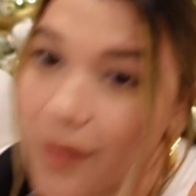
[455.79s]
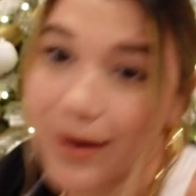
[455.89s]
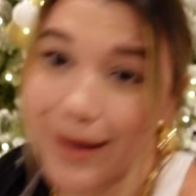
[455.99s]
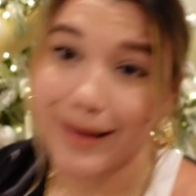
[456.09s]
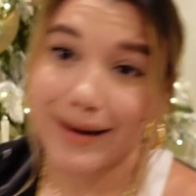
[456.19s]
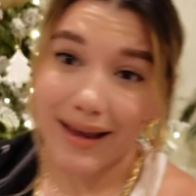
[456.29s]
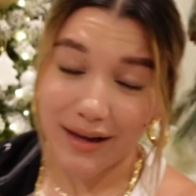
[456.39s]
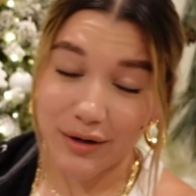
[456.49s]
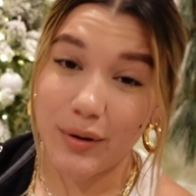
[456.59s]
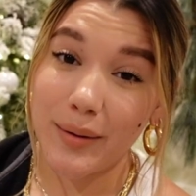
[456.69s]
Okay, and
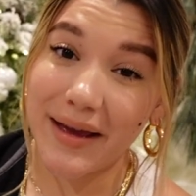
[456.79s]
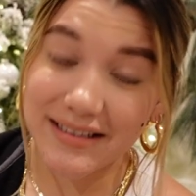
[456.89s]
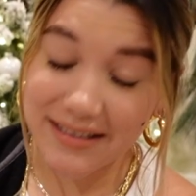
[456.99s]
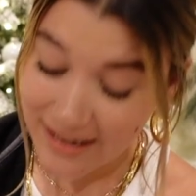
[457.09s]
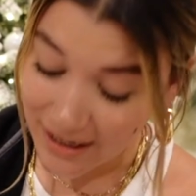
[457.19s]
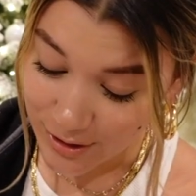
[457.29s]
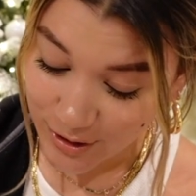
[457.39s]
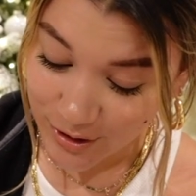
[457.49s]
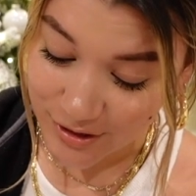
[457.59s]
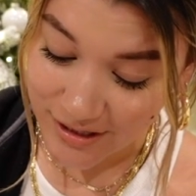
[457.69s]
again, going back to
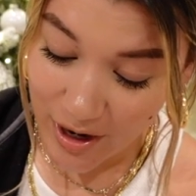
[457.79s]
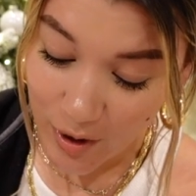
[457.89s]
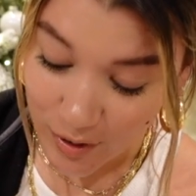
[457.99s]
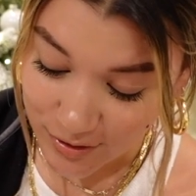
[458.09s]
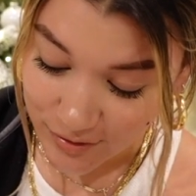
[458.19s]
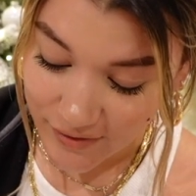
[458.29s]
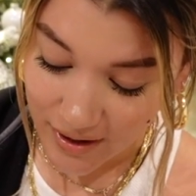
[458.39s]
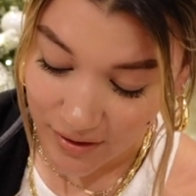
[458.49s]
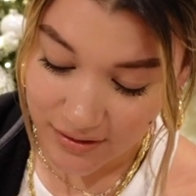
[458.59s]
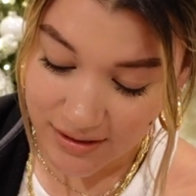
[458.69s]
textures, I also
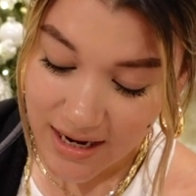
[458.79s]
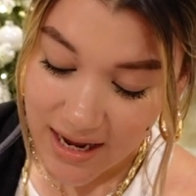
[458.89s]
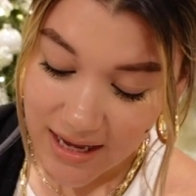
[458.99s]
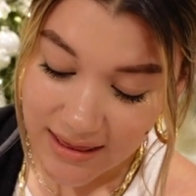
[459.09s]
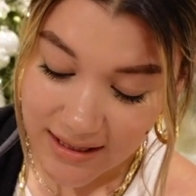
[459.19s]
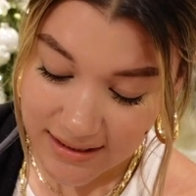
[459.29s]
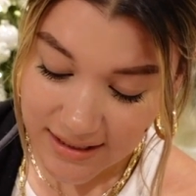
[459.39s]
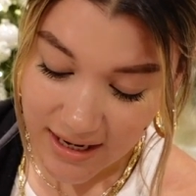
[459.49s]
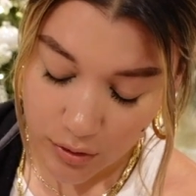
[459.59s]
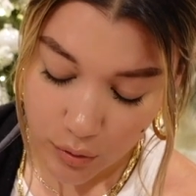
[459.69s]
found these
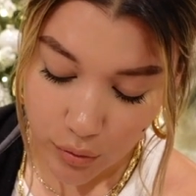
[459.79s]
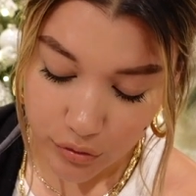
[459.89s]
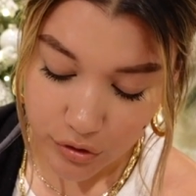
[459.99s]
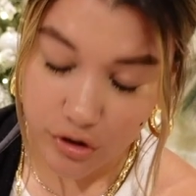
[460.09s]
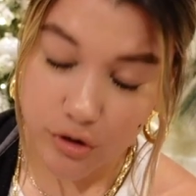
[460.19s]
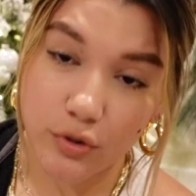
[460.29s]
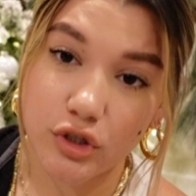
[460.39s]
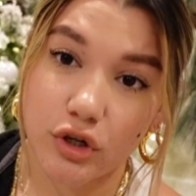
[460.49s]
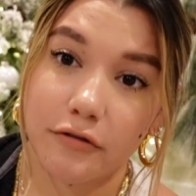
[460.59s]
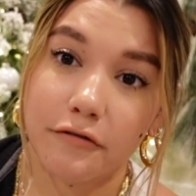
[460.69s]
candle holders,
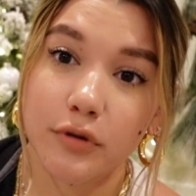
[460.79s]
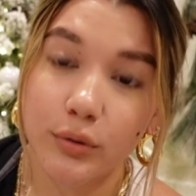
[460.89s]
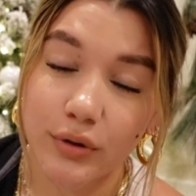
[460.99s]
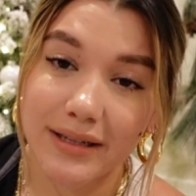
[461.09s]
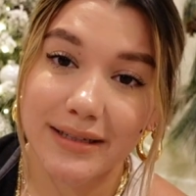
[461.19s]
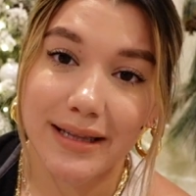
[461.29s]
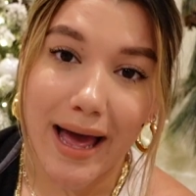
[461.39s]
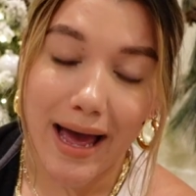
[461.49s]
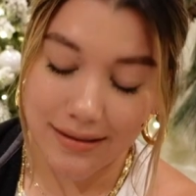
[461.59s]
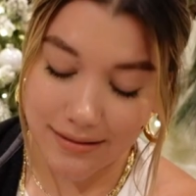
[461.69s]
which are fluted
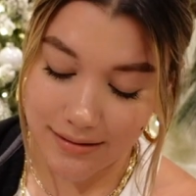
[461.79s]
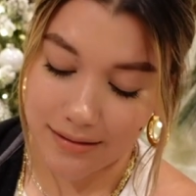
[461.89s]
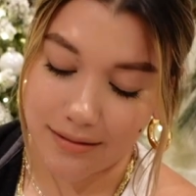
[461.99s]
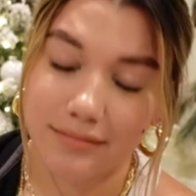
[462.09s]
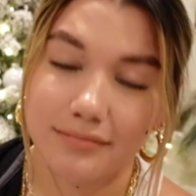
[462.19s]
glass.